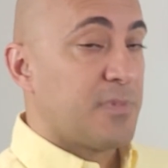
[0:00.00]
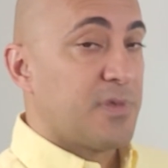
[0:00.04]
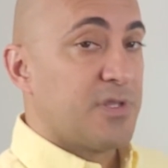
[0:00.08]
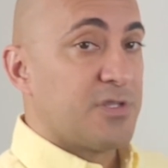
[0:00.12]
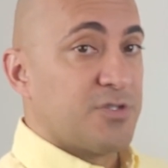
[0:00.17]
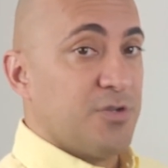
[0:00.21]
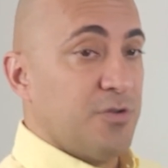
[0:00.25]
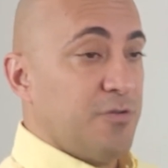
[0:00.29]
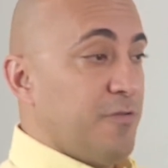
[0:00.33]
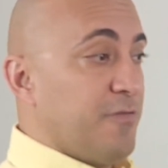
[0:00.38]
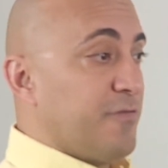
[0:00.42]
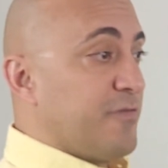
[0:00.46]

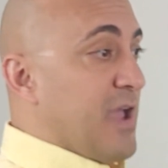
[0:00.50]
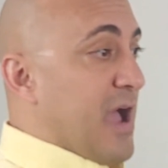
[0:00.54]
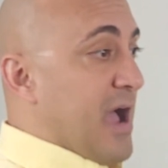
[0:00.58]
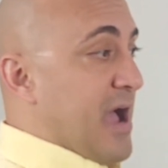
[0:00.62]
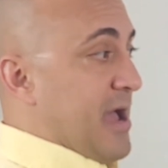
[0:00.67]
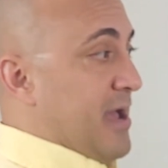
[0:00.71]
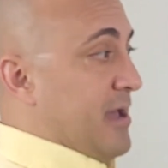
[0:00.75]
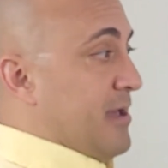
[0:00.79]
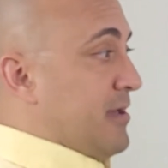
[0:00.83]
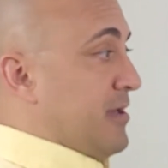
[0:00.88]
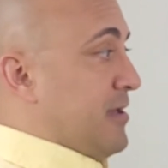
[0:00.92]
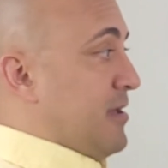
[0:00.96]
So you've
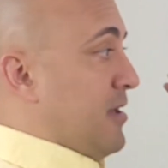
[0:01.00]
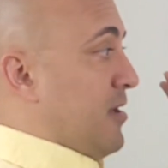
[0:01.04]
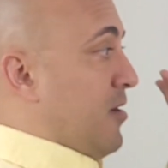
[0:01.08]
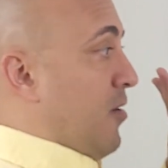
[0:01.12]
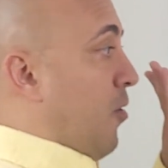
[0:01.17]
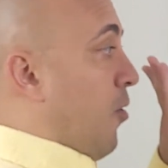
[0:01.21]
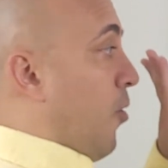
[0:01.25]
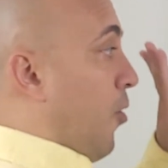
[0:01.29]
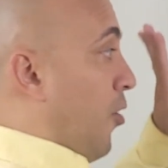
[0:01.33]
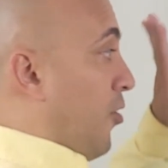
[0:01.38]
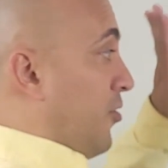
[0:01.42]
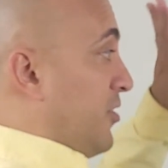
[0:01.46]
got
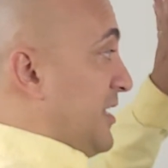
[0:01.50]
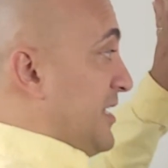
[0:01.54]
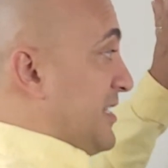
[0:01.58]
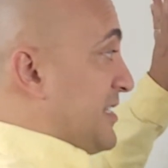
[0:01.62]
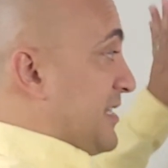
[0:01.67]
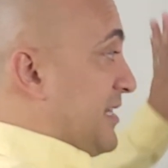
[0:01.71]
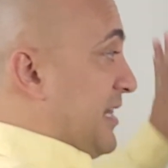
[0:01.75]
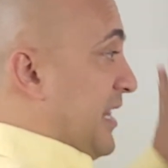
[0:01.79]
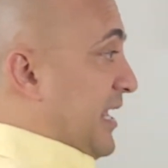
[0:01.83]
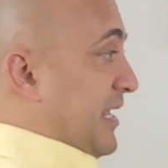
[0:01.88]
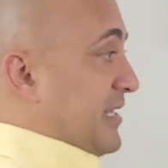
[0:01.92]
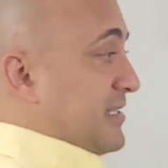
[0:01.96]
all these
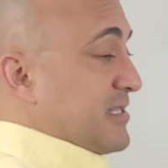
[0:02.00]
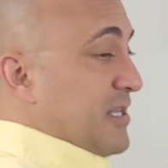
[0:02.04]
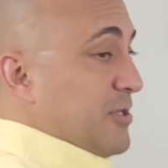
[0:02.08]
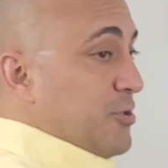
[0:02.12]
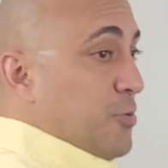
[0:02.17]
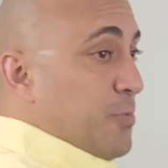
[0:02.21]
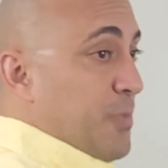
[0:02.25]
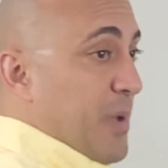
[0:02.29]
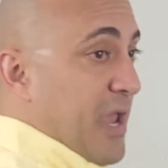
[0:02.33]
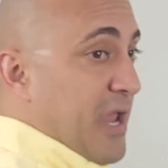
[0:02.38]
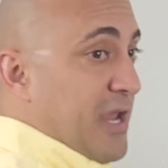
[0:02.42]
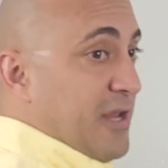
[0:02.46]
links that you
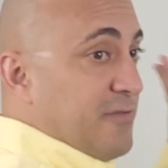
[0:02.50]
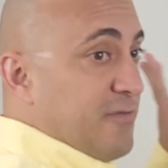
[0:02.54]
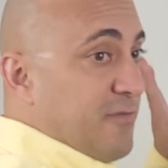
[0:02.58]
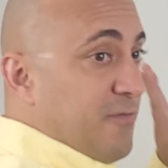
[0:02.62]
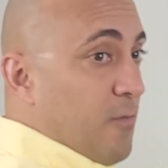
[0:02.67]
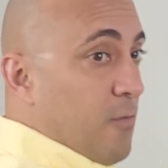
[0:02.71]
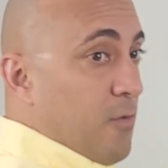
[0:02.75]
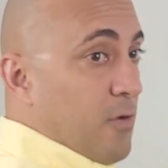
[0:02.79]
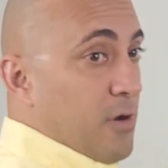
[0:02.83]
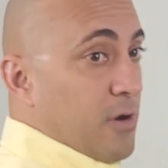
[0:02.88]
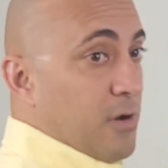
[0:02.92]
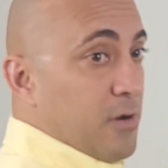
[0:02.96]
paid
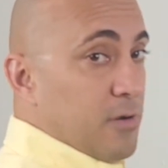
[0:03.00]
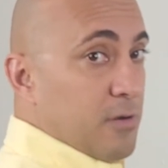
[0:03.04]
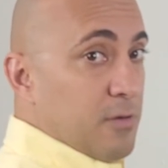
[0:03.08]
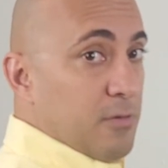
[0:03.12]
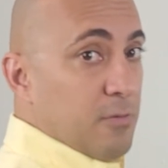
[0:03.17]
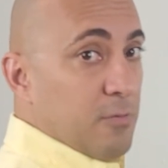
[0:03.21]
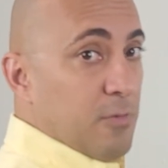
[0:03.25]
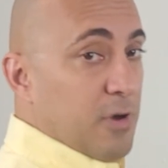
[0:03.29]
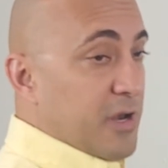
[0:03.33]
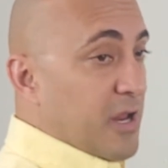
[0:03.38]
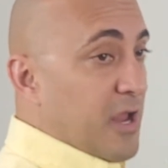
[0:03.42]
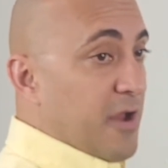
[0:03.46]
for,
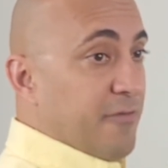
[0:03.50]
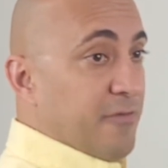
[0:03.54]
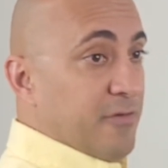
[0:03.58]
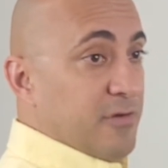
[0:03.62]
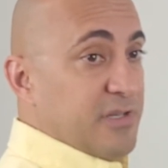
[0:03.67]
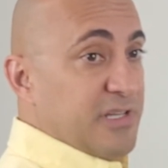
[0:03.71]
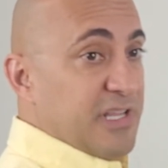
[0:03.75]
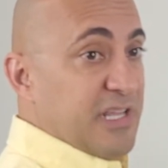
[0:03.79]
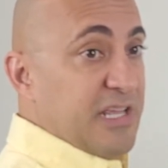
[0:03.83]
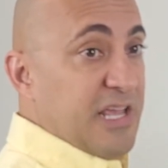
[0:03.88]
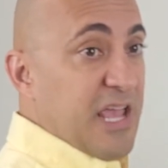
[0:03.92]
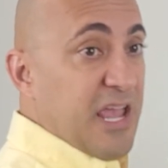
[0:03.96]
whatever,
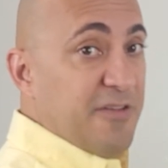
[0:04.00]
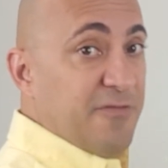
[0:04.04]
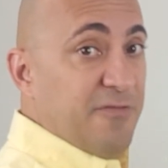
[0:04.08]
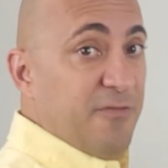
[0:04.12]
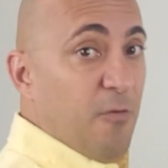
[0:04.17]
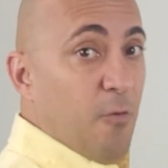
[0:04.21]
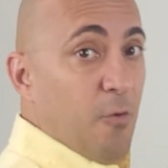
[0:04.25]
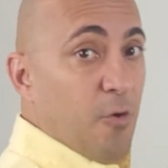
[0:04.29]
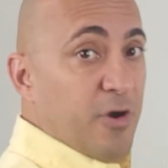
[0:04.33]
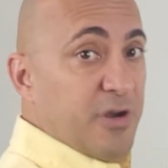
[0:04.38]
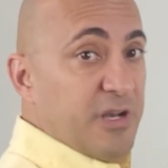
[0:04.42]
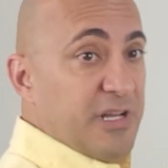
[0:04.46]
DA
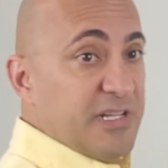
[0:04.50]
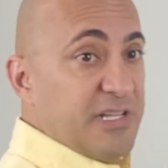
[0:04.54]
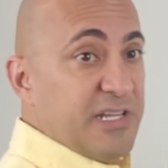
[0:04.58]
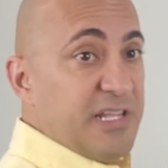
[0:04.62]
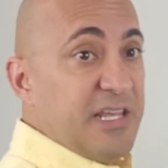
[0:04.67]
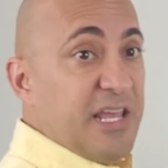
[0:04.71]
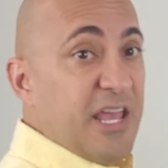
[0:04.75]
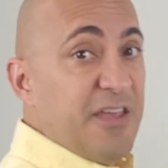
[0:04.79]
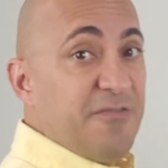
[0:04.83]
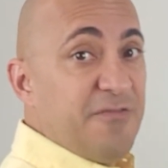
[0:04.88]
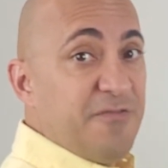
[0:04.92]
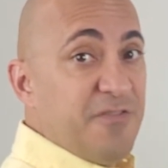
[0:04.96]
40,
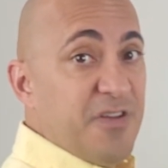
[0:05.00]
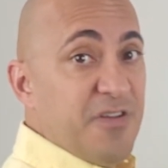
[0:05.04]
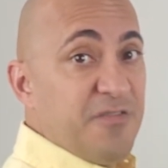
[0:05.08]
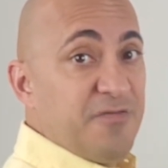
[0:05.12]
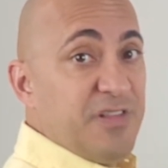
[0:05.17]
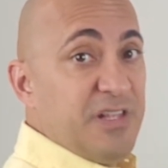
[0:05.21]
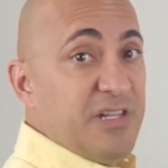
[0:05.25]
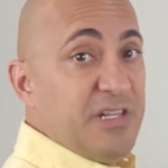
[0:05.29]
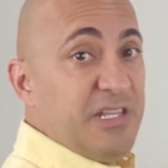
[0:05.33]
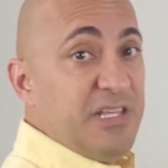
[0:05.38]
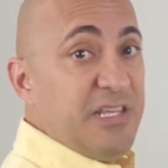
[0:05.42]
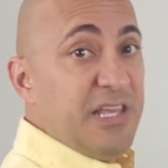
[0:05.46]
DA
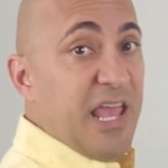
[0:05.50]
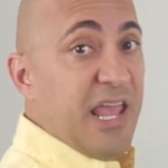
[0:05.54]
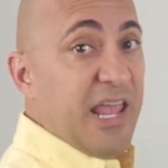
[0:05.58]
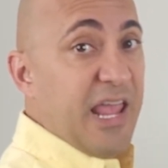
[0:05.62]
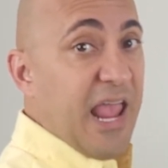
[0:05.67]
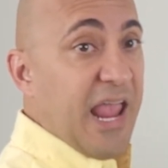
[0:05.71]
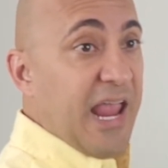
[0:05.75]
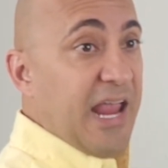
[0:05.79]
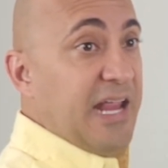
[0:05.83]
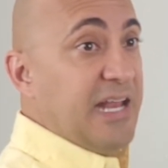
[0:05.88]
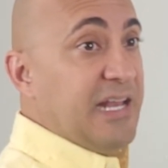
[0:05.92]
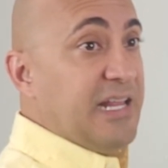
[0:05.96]
50, DA
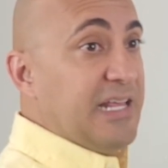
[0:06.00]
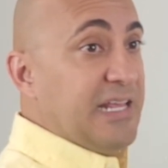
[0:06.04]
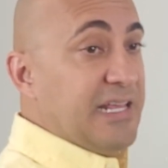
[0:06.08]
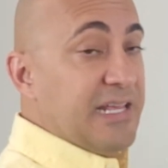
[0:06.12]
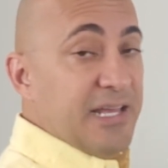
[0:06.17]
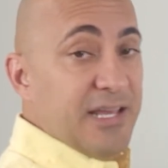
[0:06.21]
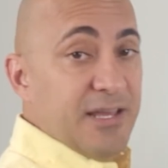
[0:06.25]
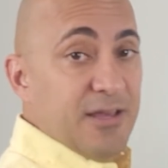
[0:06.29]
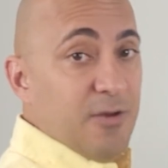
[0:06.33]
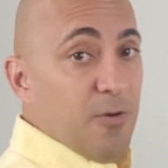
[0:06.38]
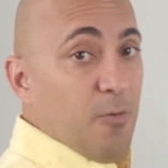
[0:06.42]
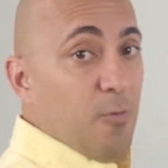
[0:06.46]
80,
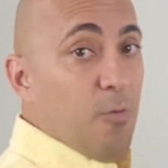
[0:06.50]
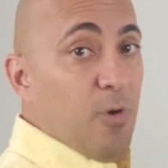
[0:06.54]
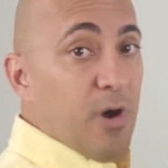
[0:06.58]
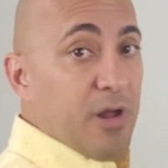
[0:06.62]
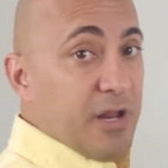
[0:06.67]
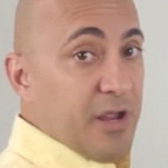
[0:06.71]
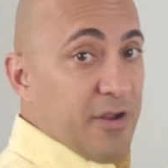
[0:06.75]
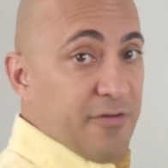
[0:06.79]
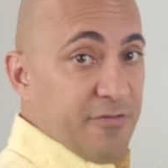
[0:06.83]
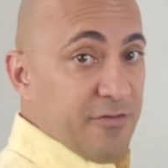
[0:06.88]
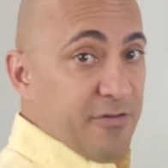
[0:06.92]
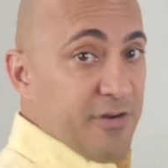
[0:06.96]

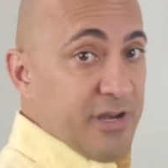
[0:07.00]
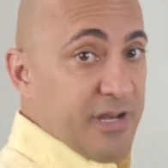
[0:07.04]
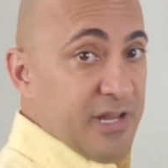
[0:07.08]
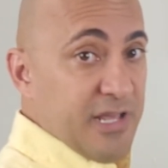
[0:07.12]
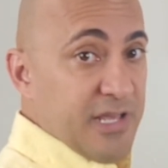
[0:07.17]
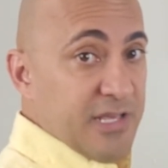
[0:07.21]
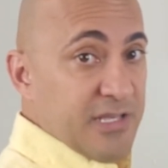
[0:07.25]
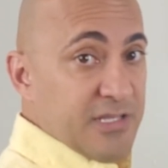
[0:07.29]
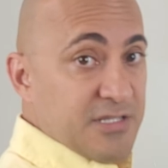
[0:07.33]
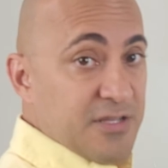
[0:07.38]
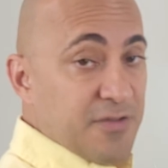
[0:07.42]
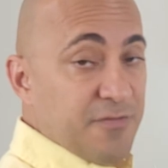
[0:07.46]
whatever it is.